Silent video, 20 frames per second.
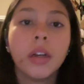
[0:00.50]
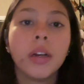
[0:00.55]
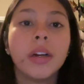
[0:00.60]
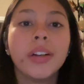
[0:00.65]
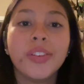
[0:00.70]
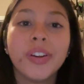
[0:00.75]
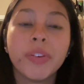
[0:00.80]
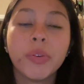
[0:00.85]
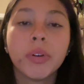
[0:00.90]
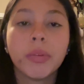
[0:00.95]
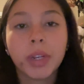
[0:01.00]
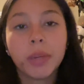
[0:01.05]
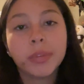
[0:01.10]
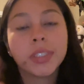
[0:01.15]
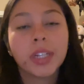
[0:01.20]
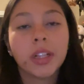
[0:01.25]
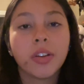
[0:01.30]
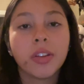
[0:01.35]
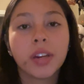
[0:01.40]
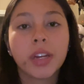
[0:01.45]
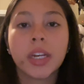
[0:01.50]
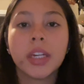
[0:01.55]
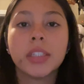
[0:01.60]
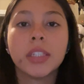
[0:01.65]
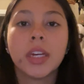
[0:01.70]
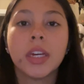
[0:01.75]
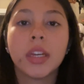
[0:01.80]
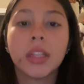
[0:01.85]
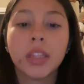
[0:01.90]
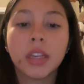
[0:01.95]
Hello everyone, my name is Kayla Rodriguez
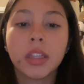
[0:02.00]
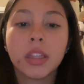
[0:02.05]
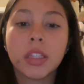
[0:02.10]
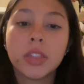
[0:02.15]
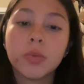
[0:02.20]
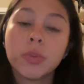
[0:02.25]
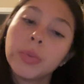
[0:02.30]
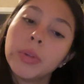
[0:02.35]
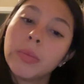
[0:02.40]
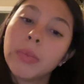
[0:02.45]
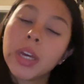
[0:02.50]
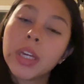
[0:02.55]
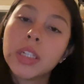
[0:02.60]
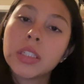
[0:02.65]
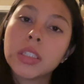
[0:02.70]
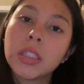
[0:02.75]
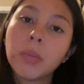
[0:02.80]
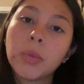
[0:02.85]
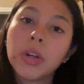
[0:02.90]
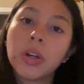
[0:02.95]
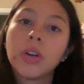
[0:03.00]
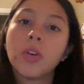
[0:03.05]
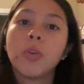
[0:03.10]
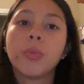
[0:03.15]
and this will be my summer